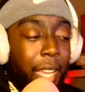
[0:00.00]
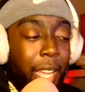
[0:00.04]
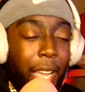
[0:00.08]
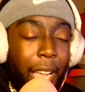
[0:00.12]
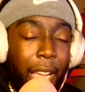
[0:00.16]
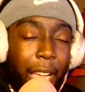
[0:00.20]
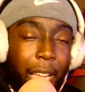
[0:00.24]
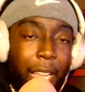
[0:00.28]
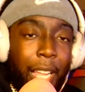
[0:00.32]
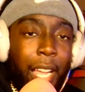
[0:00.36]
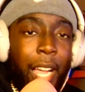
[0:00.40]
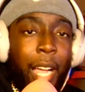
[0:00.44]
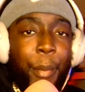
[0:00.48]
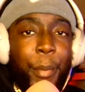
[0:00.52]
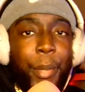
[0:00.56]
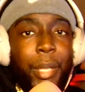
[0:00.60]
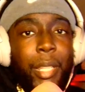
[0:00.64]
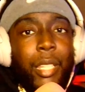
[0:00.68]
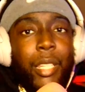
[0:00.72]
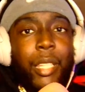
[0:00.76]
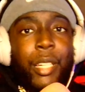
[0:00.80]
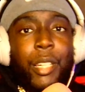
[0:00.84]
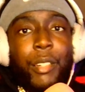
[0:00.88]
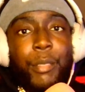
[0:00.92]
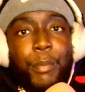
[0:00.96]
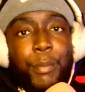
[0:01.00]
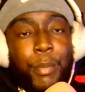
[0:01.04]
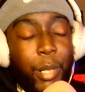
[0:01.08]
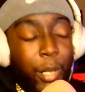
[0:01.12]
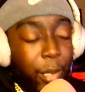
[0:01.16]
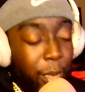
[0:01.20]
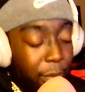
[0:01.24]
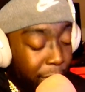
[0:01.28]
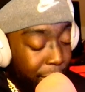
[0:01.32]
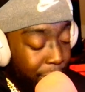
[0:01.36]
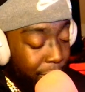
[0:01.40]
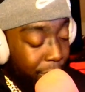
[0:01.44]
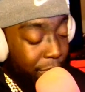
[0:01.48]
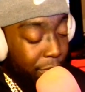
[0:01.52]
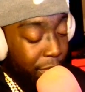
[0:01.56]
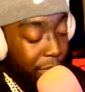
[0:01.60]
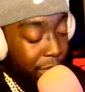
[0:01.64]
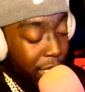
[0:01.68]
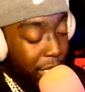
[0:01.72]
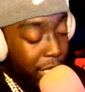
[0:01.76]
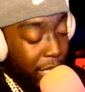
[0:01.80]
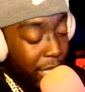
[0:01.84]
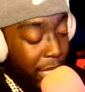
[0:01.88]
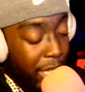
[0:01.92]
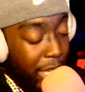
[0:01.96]
I'm in love, bro.
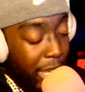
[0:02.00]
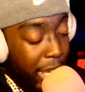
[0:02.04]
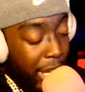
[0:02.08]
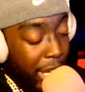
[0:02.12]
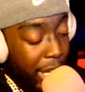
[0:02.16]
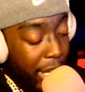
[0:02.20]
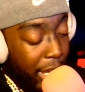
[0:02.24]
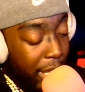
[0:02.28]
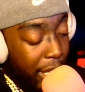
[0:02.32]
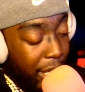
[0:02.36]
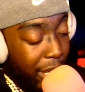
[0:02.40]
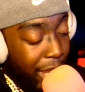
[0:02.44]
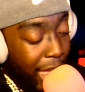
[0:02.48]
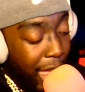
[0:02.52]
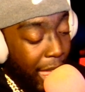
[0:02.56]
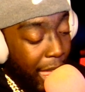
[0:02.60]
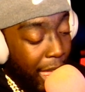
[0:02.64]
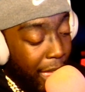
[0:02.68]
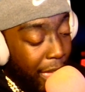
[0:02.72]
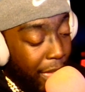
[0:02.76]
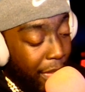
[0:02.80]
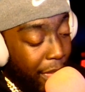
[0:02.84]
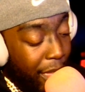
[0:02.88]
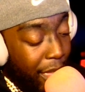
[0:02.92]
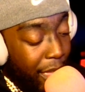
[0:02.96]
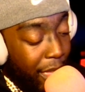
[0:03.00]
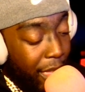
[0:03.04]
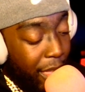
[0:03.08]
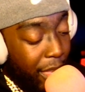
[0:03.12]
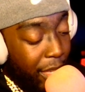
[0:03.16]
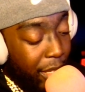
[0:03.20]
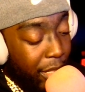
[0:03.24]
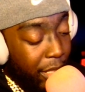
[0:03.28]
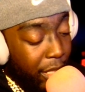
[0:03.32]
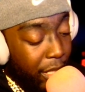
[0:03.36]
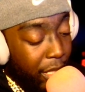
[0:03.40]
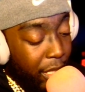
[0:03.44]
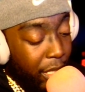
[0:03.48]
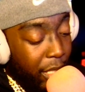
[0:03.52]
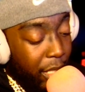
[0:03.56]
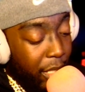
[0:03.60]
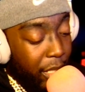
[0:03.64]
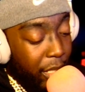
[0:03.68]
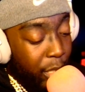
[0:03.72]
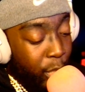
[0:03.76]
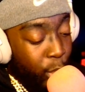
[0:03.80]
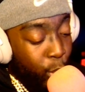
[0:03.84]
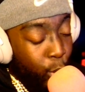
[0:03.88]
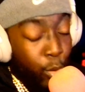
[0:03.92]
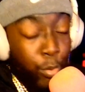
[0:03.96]
And
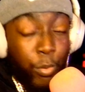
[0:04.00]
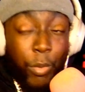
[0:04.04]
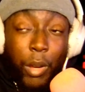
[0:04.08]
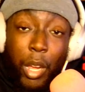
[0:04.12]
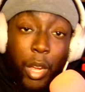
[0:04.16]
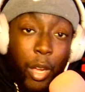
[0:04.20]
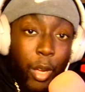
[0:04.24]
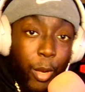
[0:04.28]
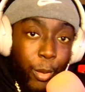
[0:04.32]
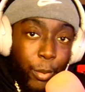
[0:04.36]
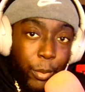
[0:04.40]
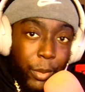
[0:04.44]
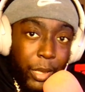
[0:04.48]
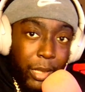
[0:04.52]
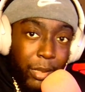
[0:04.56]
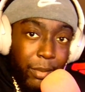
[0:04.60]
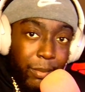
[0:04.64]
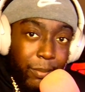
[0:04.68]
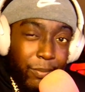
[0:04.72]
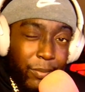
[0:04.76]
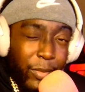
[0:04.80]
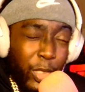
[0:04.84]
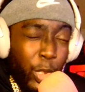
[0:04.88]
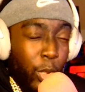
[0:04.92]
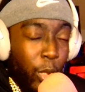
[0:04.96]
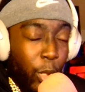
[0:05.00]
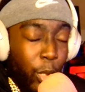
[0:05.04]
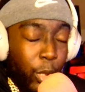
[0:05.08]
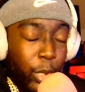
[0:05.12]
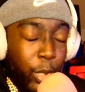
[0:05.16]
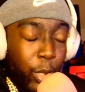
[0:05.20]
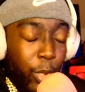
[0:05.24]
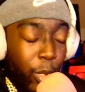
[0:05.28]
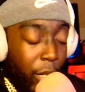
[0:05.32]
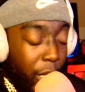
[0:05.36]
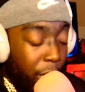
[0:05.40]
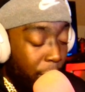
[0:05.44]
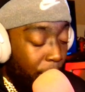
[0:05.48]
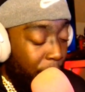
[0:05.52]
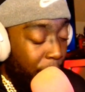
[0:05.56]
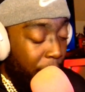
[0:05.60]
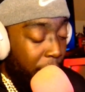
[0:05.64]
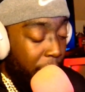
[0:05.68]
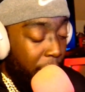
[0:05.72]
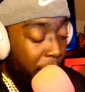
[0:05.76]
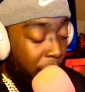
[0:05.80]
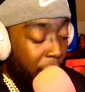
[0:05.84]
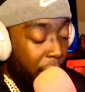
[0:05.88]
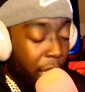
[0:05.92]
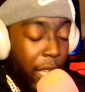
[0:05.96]
to my homie, you know who you are.
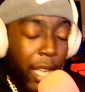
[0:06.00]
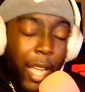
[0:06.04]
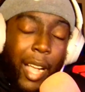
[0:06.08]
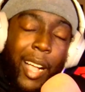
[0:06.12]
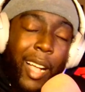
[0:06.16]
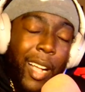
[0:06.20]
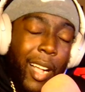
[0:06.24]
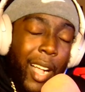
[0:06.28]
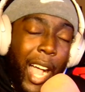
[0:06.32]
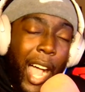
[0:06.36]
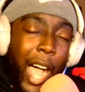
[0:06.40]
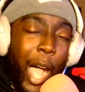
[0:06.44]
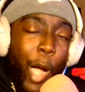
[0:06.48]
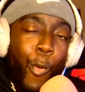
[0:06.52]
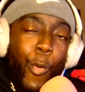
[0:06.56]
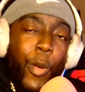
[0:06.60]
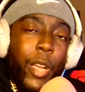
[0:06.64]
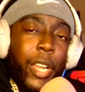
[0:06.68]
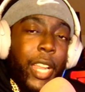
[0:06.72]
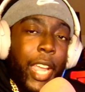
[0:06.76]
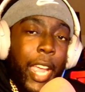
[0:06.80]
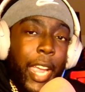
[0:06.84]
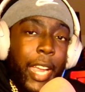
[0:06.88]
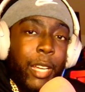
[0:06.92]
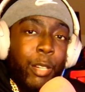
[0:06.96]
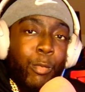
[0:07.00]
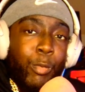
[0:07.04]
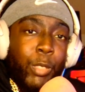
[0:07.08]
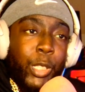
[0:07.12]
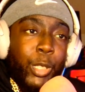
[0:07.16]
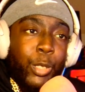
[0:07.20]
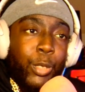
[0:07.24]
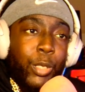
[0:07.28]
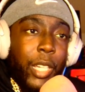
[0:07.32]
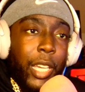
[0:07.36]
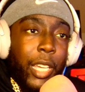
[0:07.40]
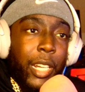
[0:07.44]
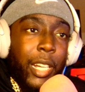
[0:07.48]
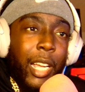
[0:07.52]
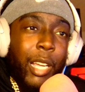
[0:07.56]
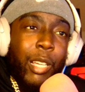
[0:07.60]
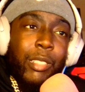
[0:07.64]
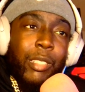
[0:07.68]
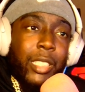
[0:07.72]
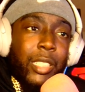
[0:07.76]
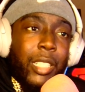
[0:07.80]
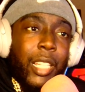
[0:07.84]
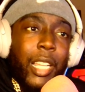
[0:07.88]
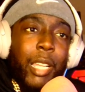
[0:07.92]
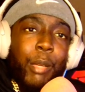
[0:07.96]
I wasn't hating when you got it. I was
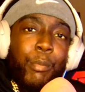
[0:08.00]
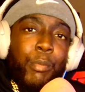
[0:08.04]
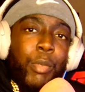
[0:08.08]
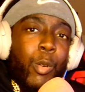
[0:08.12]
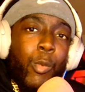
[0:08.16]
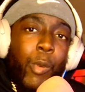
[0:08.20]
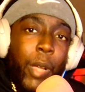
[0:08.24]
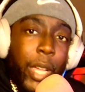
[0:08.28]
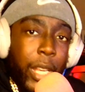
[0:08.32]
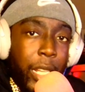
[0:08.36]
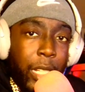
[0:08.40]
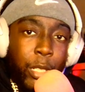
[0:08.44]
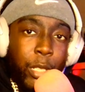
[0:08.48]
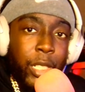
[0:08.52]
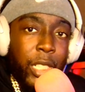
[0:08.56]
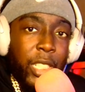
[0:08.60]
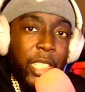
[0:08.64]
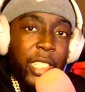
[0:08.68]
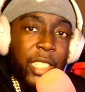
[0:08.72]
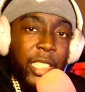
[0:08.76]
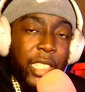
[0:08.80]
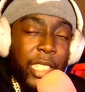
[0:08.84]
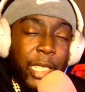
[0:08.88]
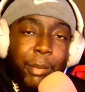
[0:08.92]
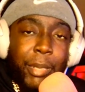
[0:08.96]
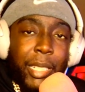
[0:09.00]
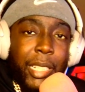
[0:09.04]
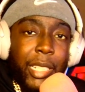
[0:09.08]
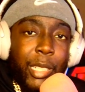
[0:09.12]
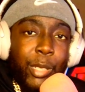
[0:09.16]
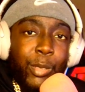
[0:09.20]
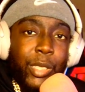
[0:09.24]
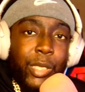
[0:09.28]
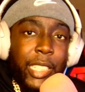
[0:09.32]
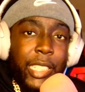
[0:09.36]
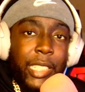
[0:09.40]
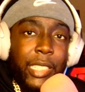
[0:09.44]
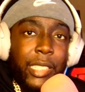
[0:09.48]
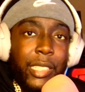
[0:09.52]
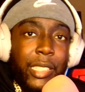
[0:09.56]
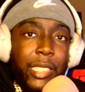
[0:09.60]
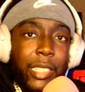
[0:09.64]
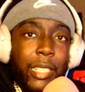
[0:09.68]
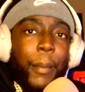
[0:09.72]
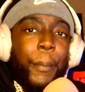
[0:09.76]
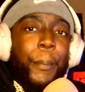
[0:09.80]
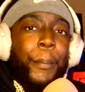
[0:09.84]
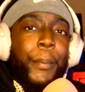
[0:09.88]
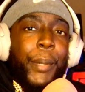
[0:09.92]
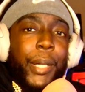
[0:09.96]
just like, bro, why did you get the Steam Deck? It was easier.
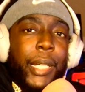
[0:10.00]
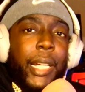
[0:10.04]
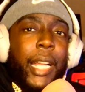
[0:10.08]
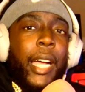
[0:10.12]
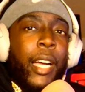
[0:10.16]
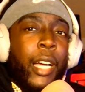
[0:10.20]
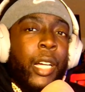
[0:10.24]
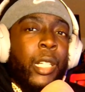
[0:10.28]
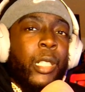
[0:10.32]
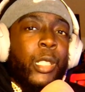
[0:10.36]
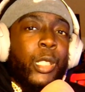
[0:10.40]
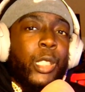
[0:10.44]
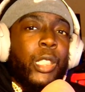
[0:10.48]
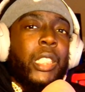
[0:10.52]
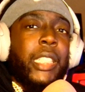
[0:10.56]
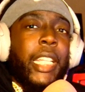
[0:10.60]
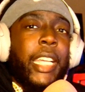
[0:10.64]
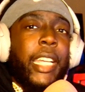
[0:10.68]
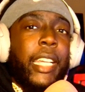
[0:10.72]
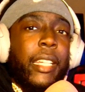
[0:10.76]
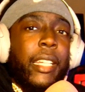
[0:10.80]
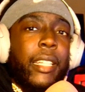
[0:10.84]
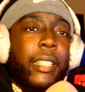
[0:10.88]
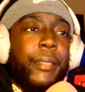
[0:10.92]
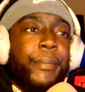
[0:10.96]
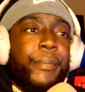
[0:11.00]
But I understand.